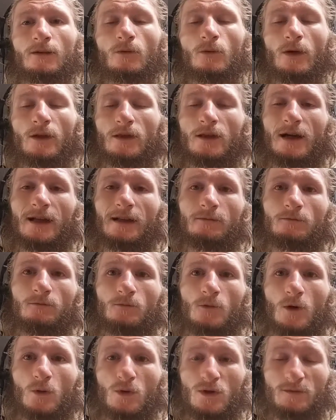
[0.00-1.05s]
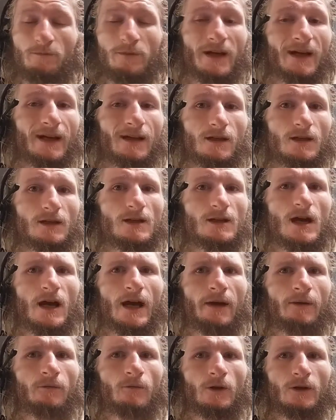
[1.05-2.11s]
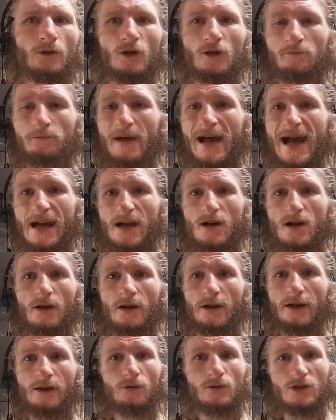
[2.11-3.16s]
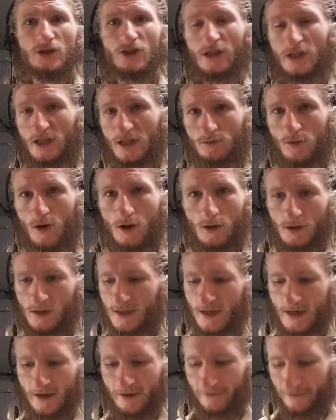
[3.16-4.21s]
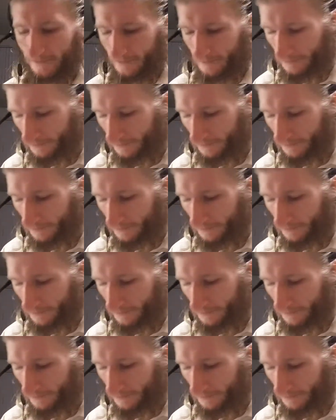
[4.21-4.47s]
We thought what was big at the time, we look back on and it was just small stuff.